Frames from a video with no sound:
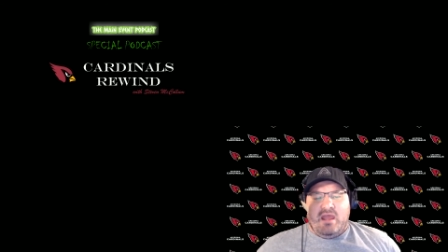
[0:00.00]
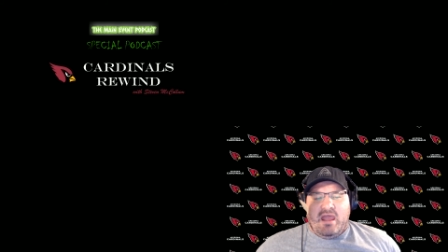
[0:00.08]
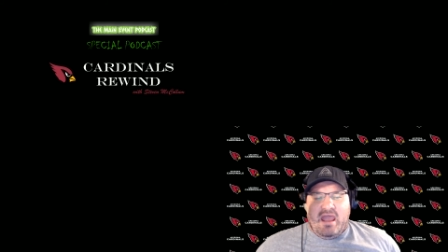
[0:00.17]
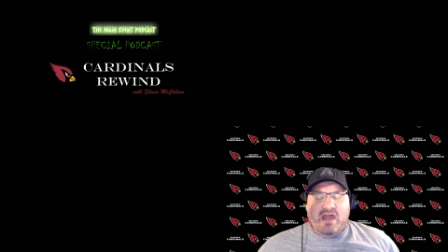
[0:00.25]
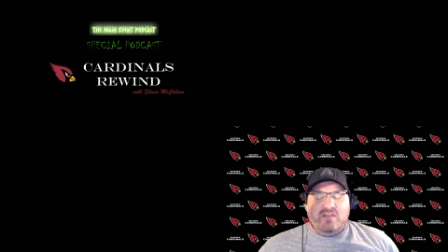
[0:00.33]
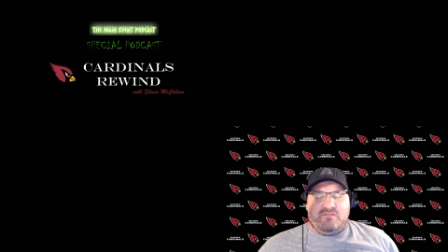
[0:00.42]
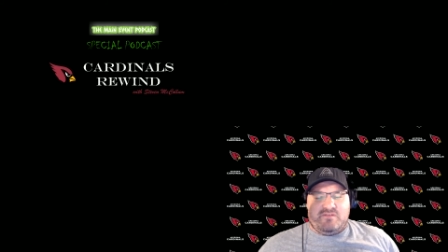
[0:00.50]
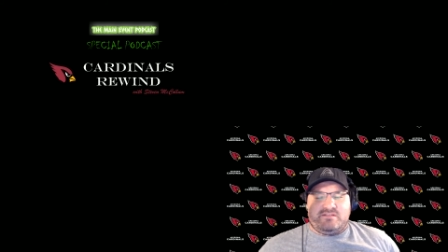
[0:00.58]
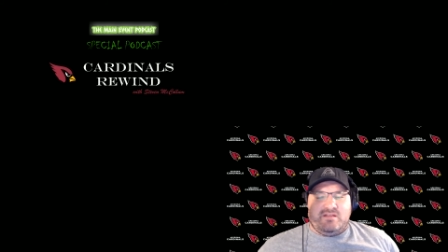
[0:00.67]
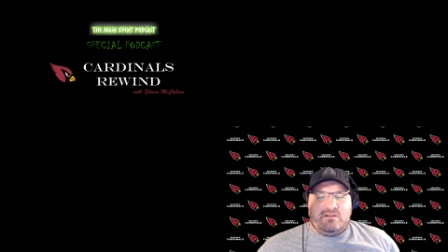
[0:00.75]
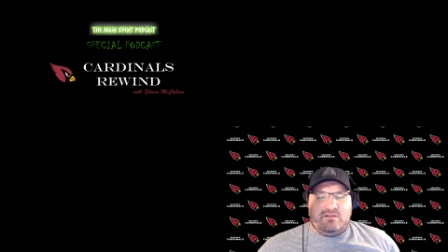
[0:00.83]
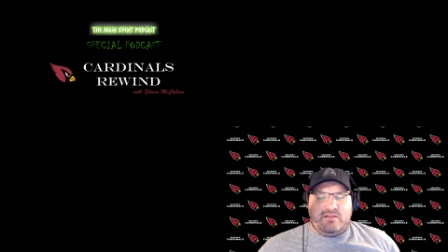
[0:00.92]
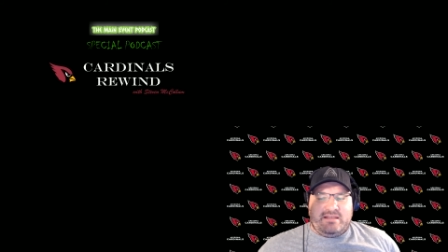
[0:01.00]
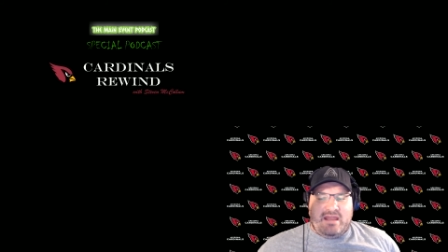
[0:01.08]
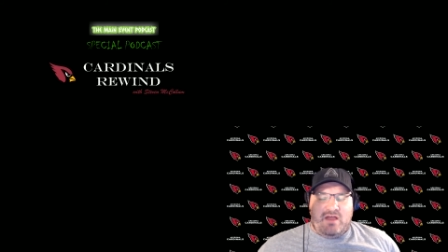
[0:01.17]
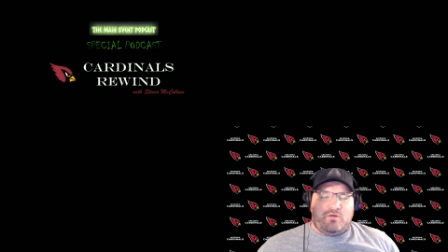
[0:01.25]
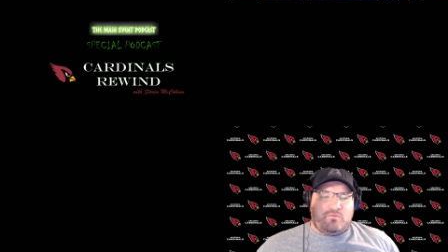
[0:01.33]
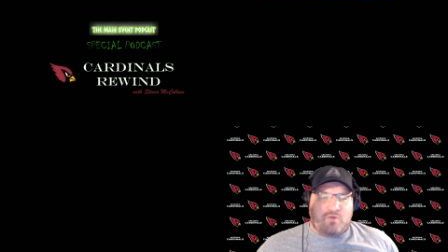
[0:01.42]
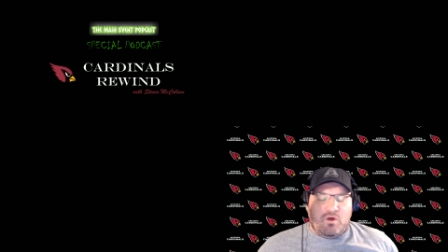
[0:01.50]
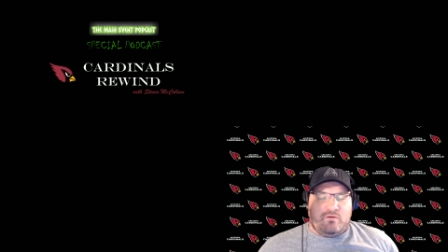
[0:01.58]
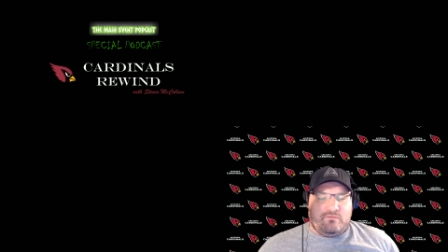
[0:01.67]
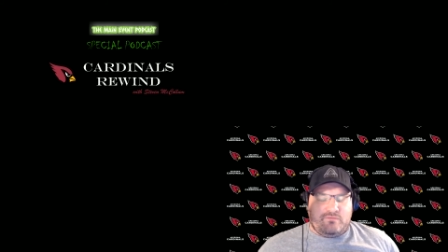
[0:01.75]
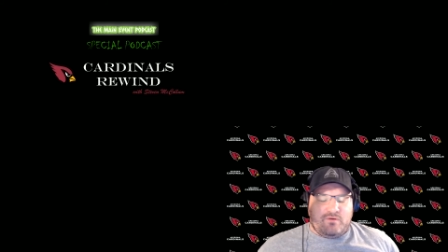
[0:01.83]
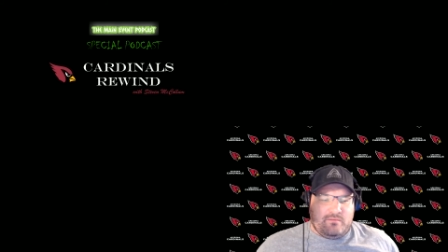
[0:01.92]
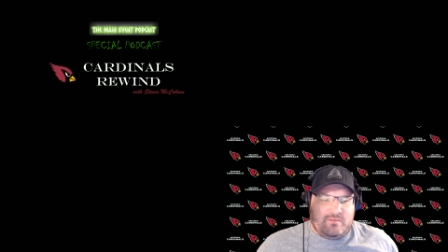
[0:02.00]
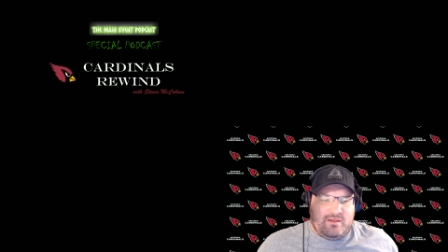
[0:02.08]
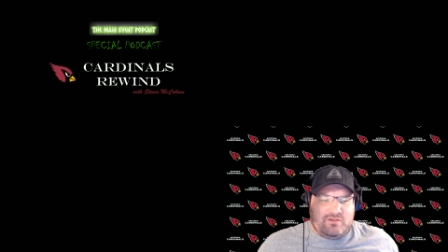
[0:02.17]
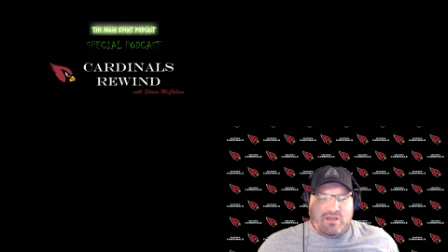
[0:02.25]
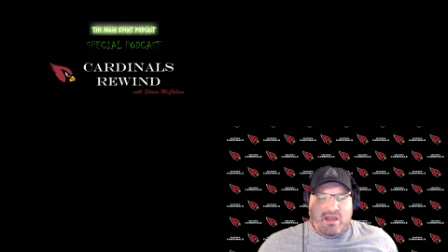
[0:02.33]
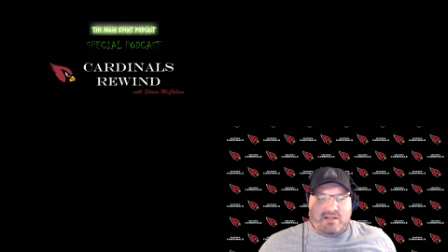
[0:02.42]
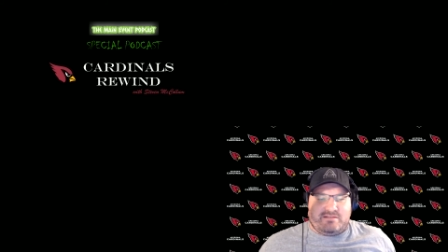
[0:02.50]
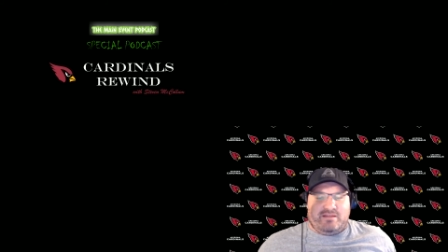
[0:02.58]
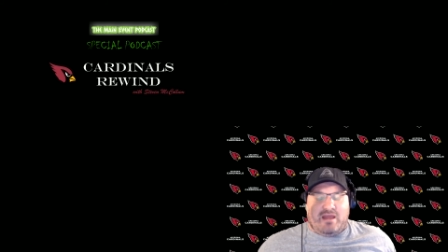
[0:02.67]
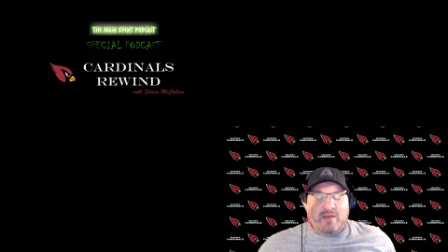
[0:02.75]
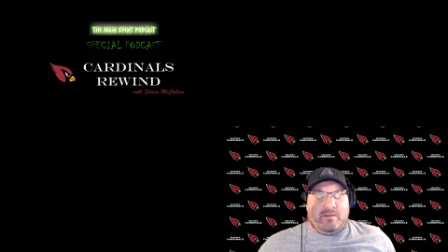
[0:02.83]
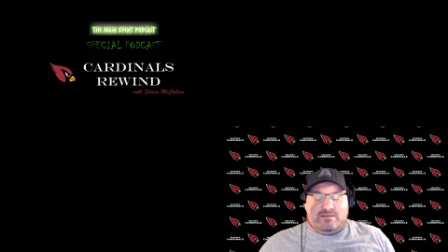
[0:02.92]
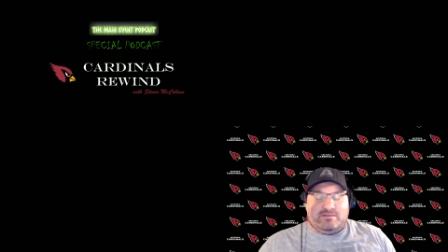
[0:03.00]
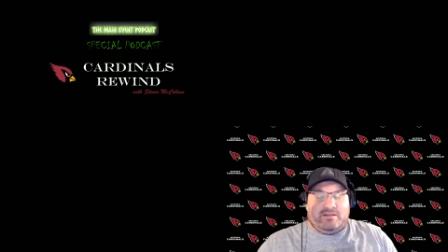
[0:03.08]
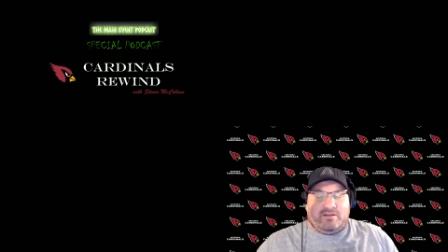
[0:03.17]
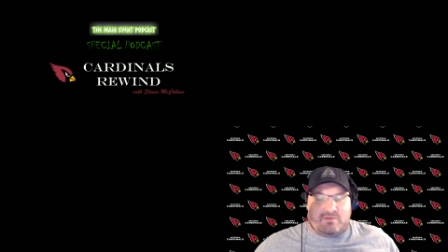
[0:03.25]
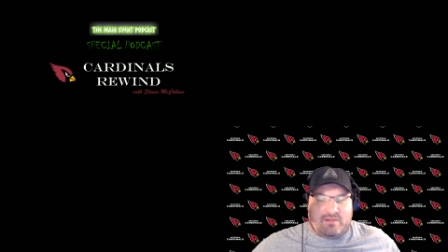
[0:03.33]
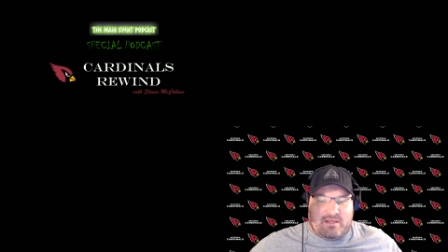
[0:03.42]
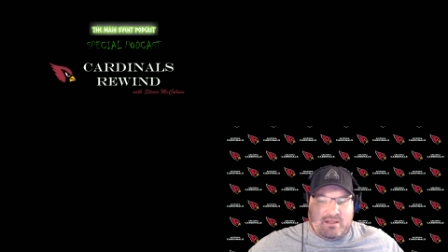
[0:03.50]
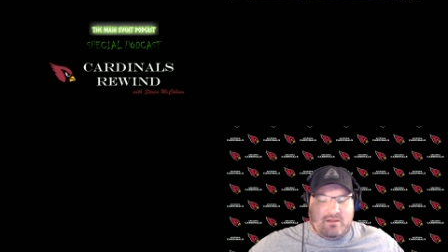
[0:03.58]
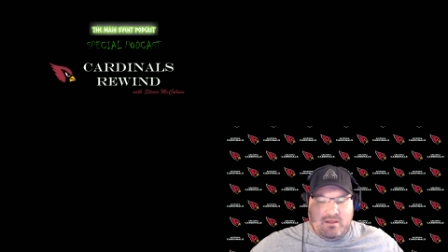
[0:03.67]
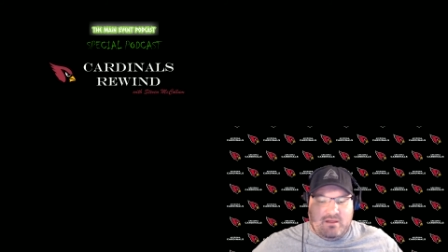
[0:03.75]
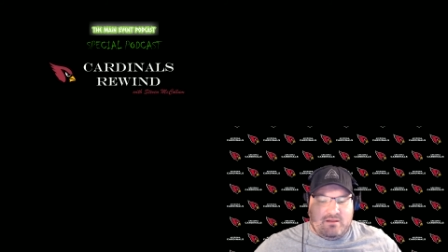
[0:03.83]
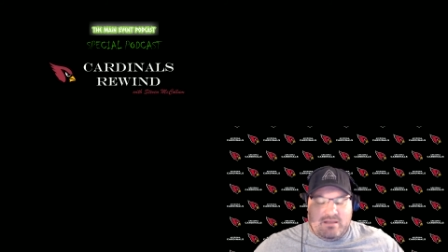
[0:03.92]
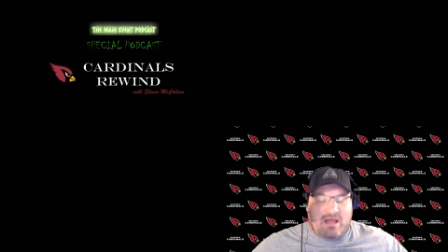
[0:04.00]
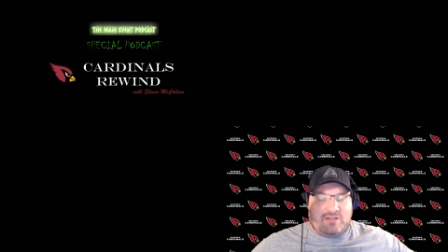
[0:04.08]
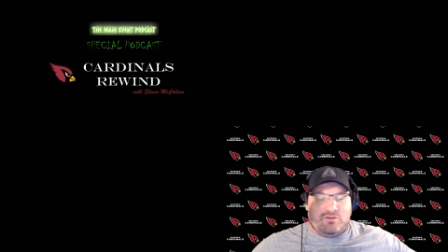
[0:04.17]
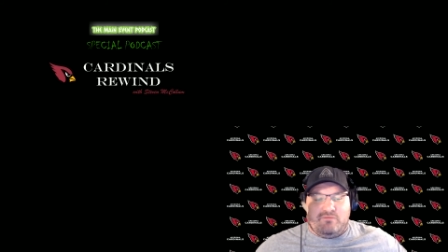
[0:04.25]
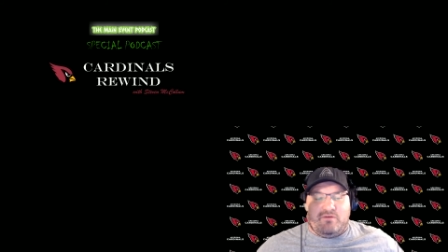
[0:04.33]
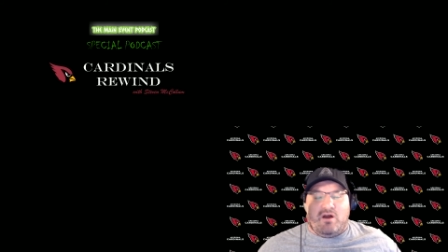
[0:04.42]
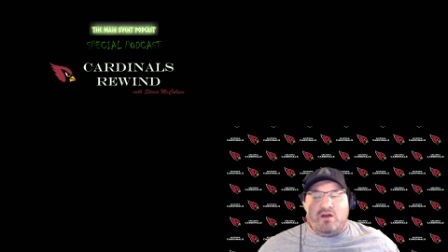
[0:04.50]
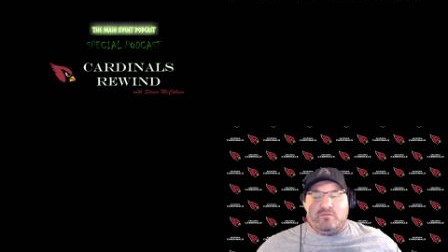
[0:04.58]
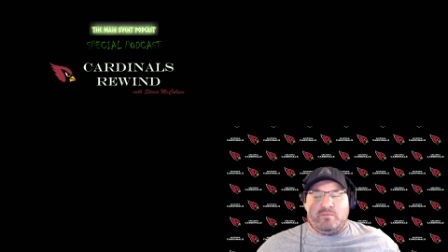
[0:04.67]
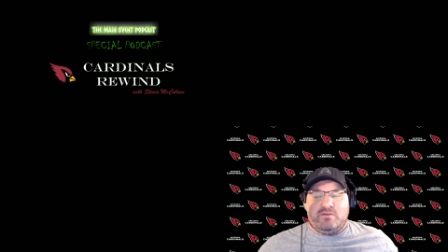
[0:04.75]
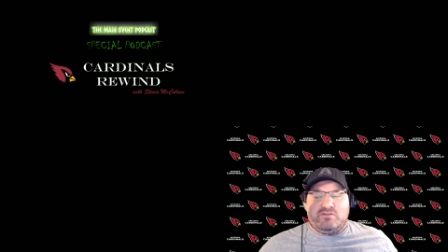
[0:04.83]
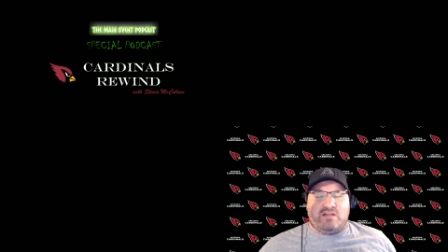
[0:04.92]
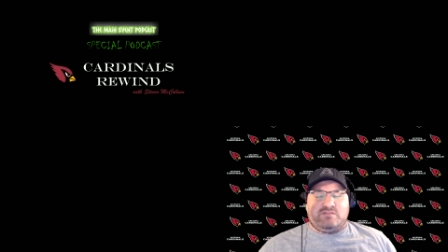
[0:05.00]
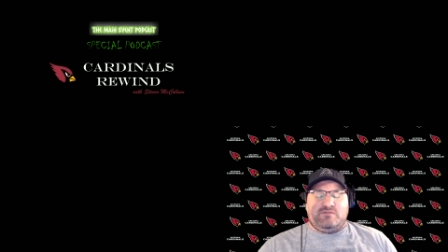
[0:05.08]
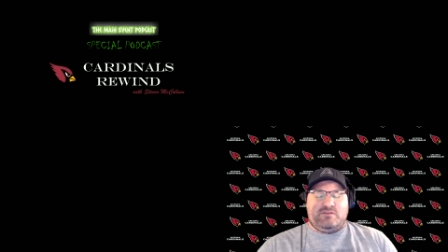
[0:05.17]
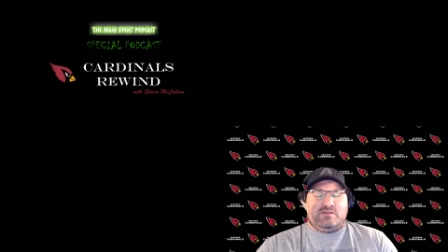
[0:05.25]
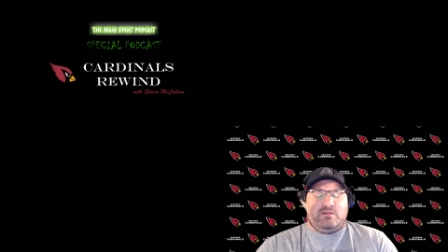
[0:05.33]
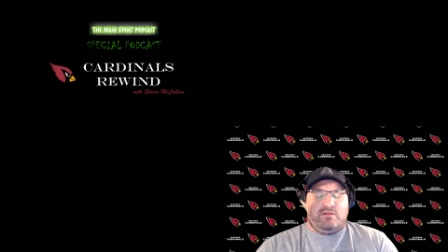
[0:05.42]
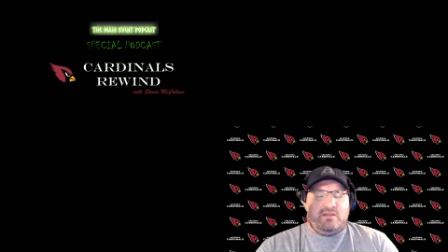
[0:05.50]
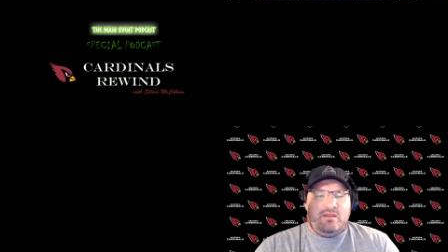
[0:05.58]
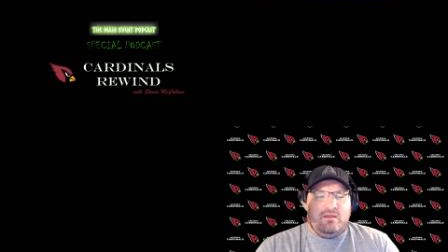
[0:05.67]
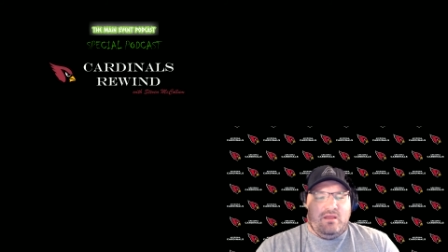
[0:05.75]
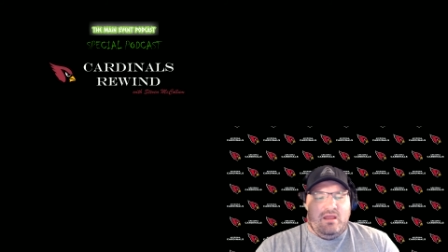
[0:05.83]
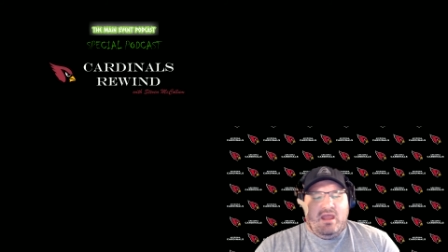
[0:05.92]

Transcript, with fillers: at a facility down the road from the Jets. I mean, it's literally not too far from the Jets facility.